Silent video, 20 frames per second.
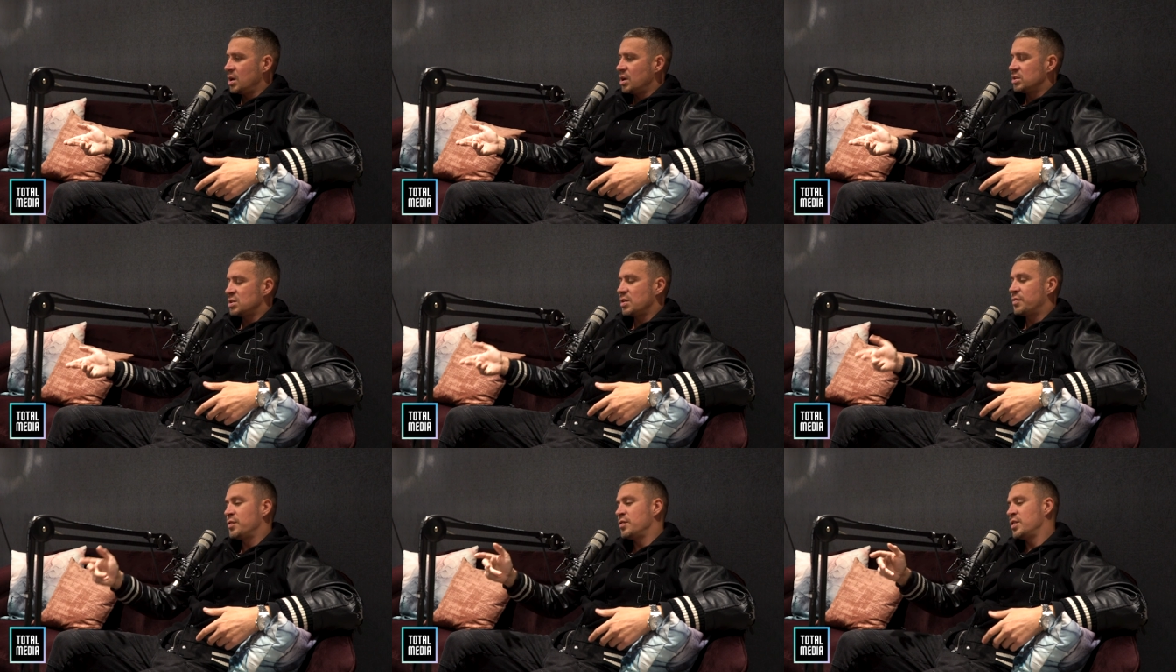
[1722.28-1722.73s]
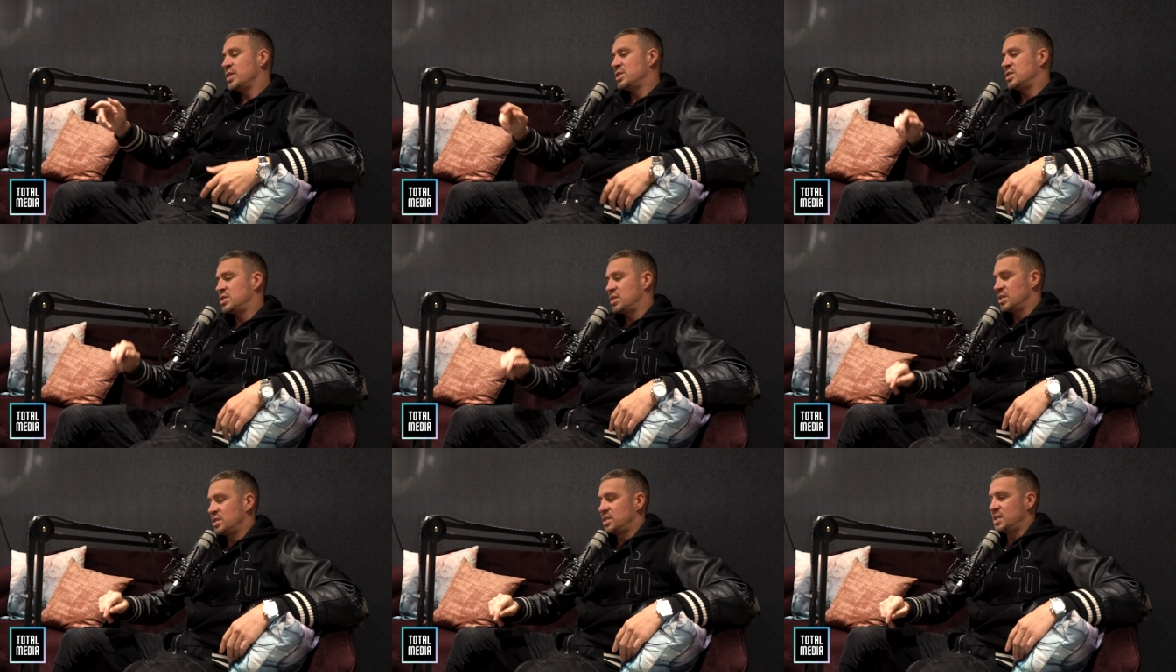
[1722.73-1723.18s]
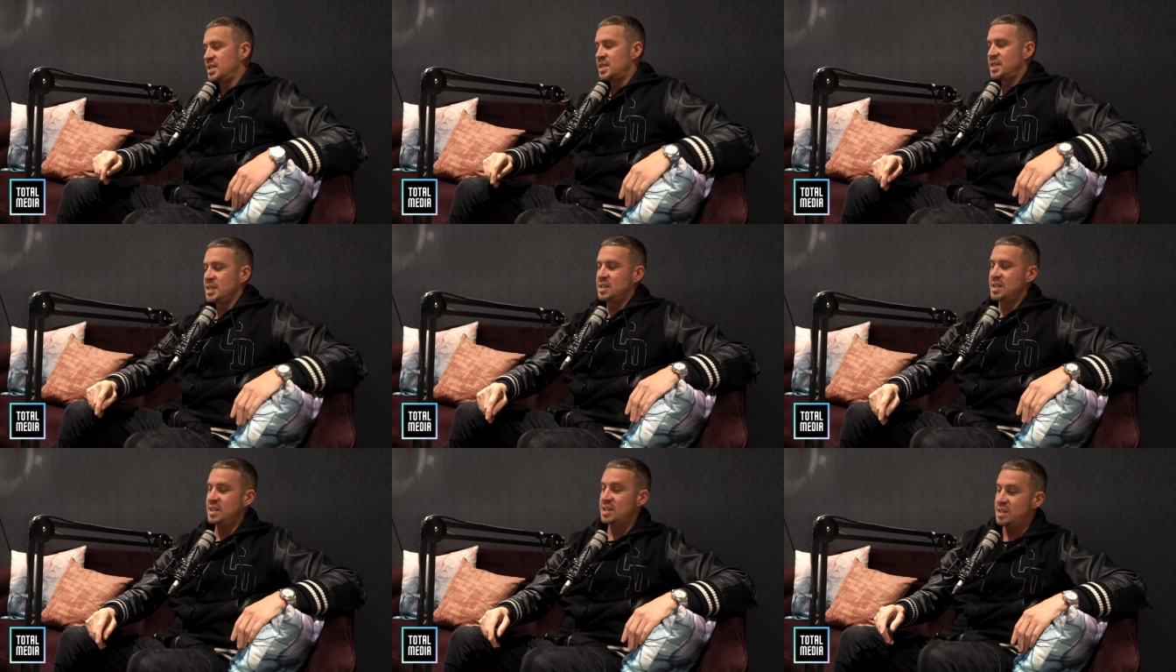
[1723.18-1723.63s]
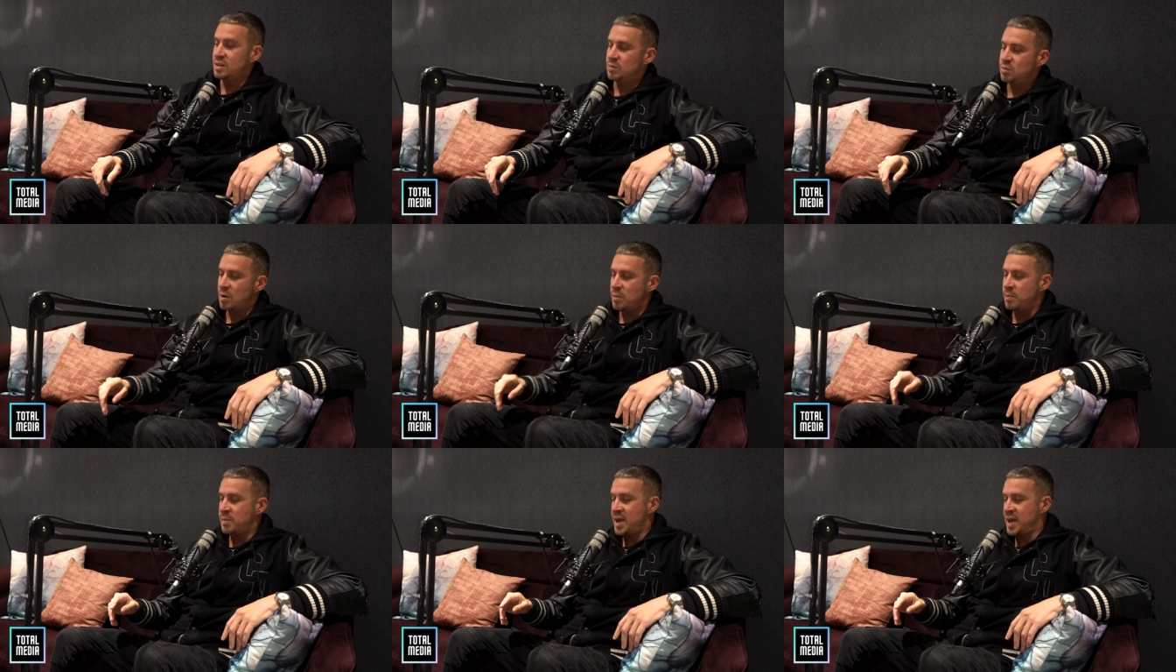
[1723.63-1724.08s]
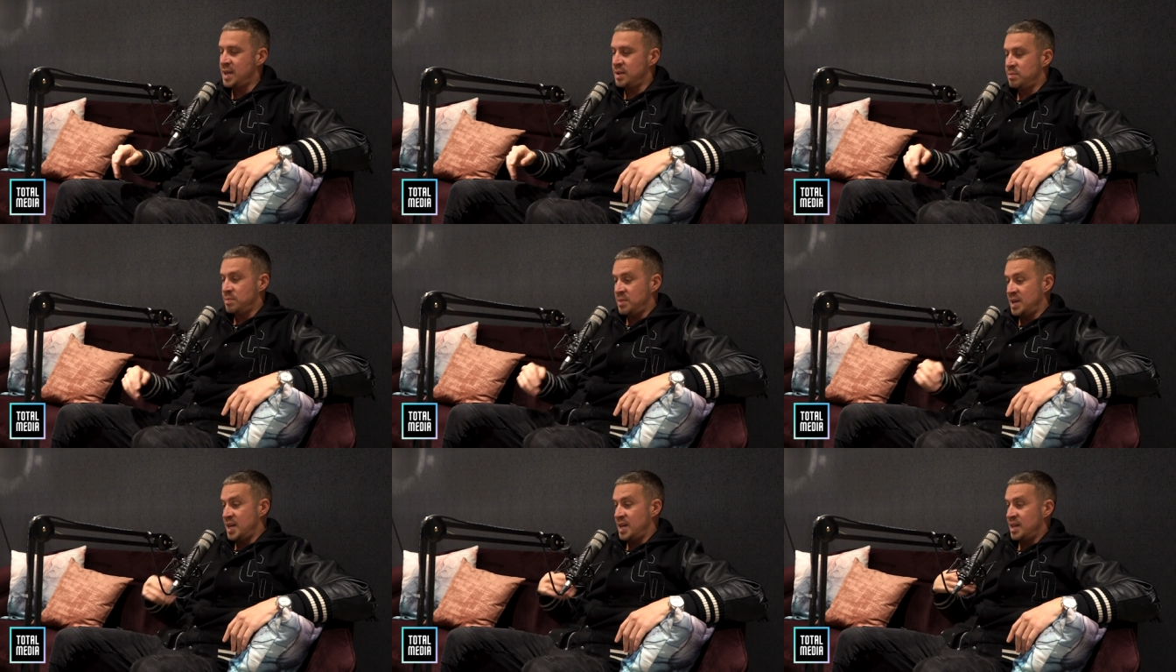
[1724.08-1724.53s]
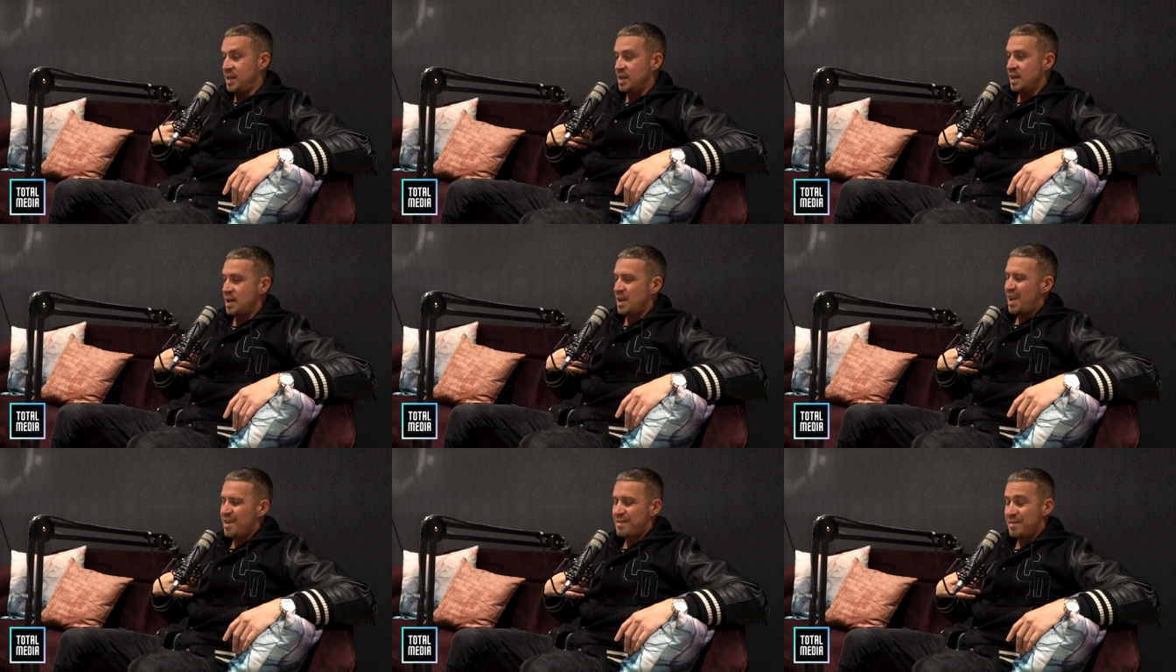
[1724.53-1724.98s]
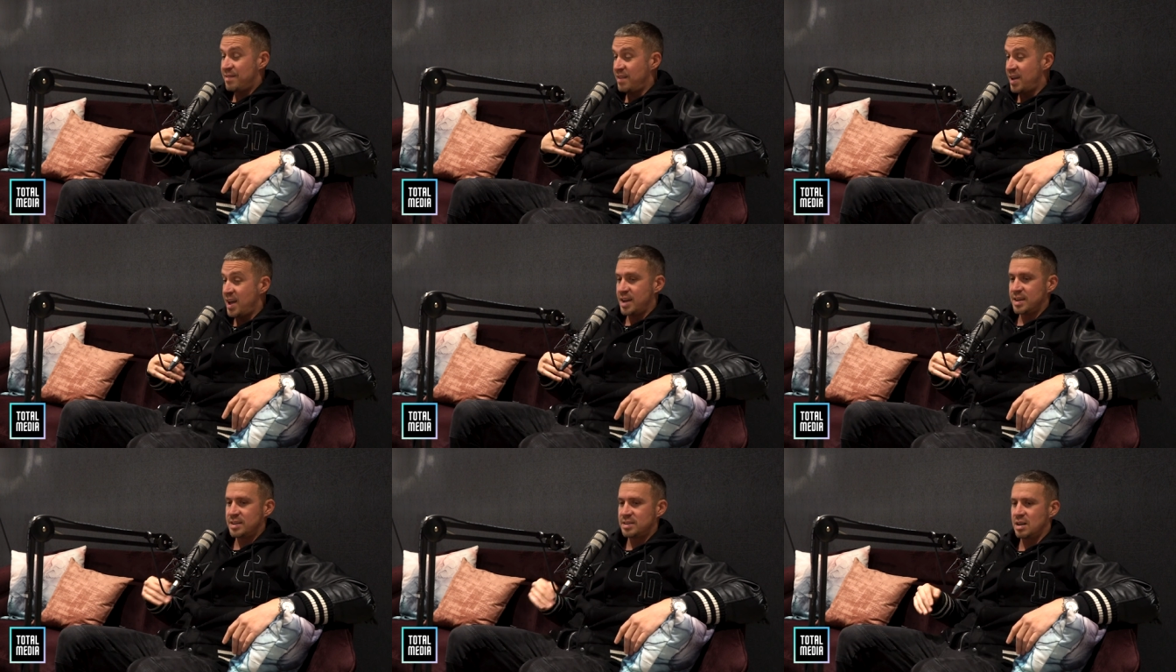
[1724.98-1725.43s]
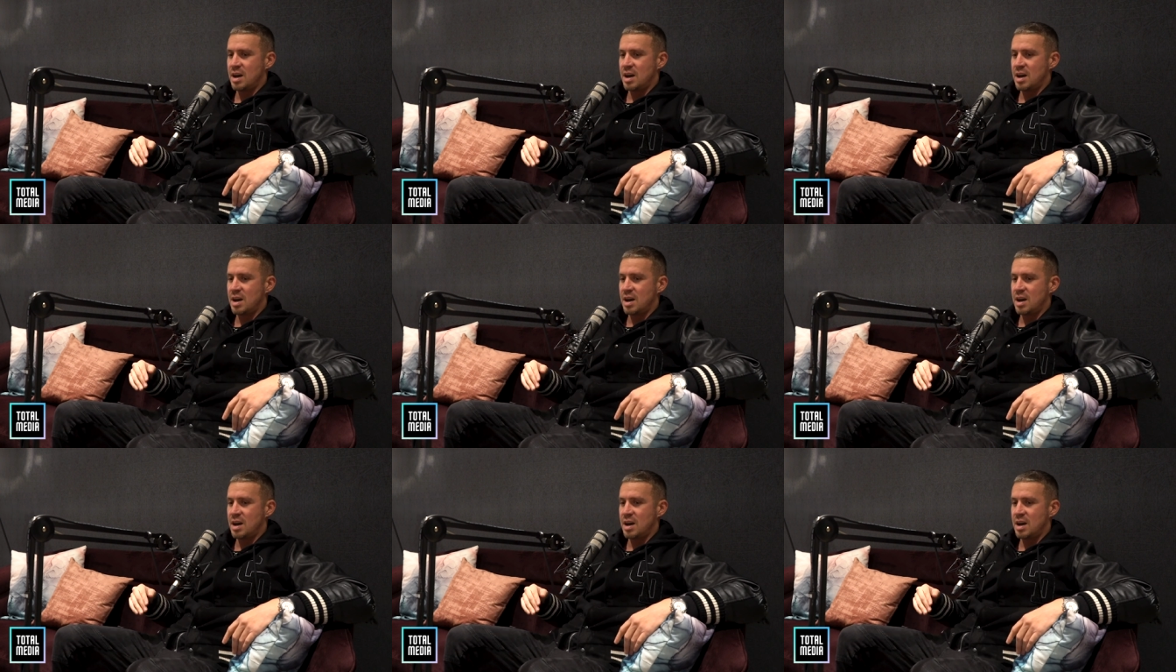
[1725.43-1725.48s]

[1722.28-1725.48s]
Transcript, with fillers: So for instance, this is, this is what made me vex.